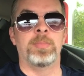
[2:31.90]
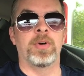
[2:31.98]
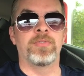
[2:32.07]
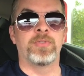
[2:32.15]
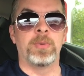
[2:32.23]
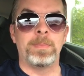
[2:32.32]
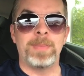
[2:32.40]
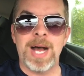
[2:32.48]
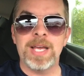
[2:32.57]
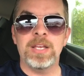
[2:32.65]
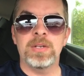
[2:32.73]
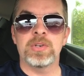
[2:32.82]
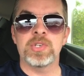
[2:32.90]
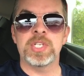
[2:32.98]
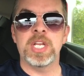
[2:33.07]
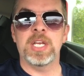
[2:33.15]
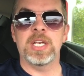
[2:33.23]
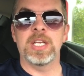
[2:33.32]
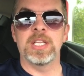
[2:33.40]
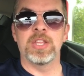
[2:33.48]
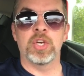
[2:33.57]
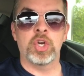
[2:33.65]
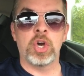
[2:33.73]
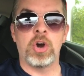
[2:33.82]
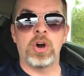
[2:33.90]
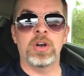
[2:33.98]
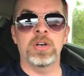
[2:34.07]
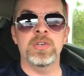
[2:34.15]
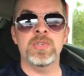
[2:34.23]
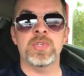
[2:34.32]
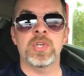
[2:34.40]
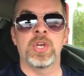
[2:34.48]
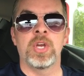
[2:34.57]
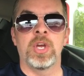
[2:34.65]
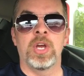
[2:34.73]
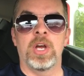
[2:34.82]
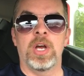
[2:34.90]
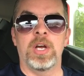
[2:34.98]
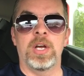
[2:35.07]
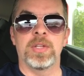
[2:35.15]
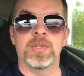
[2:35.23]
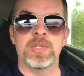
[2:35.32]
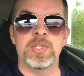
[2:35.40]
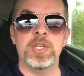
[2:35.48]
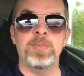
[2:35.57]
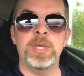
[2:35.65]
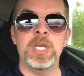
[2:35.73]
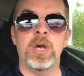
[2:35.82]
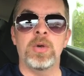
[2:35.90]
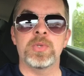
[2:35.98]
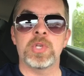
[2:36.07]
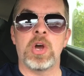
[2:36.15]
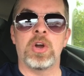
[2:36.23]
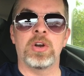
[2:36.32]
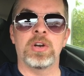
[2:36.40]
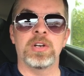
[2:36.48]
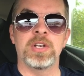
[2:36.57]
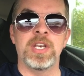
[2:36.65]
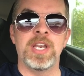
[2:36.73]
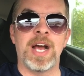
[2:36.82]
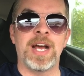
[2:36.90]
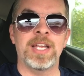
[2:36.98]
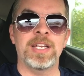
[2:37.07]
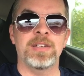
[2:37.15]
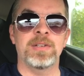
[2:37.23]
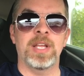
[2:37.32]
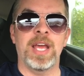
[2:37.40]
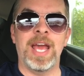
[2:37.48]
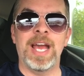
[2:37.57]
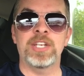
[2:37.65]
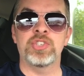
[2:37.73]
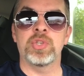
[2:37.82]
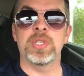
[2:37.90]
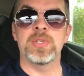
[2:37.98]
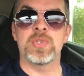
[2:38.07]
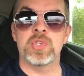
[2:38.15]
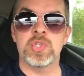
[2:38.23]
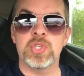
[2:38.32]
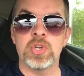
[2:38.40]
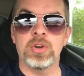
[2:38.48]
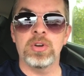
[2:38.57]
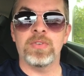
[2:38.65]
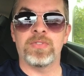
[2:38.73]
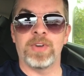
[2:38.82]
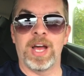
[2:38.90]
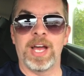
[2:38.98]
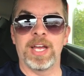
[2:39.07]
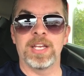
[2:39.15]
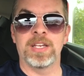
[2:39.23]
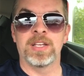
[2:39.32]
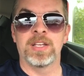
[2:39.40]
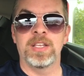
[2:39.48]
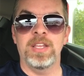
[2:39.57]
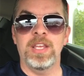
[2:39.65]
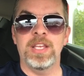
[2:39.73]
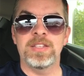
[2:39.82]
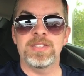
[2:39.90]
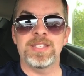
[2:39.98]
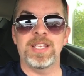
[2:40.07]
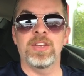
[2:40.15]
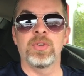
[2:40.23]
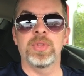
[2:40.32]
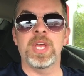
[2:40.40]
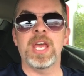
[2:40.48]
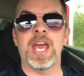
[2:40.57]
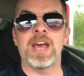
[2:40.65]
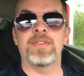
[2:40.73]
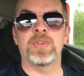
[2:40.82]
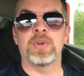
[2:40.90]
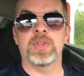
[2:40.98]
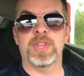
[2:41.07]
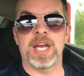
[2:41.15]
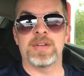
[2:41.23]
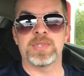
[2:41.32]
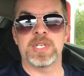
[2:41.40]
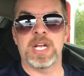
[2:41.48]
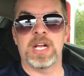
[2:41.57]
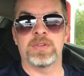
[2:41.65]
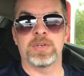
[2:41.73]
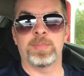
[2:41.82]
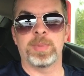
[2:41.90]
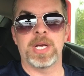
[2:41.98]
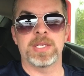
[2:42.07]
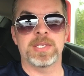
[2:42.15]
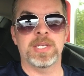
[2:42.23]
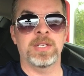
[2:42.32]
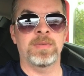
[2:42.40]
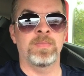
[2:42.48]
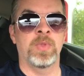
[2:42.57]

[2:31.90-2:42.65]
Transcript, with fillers: but from my understanding, the cars, uh, the CPOs are not actually certified until they have your $1,000 deposit.